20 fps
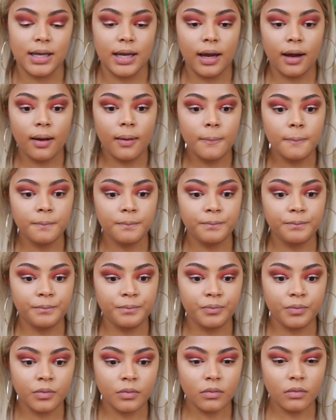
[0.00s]
like,
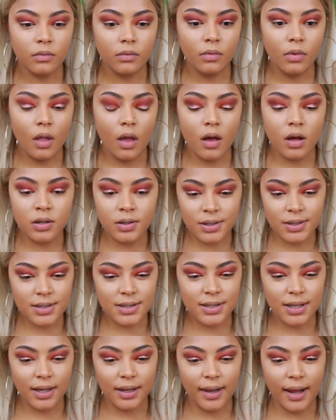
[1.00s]
did you
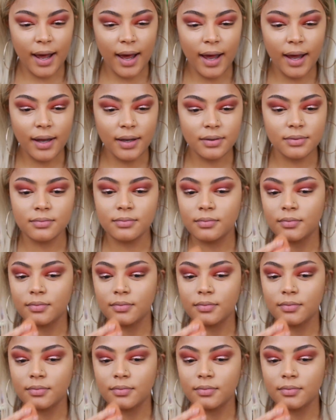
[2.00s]
see that?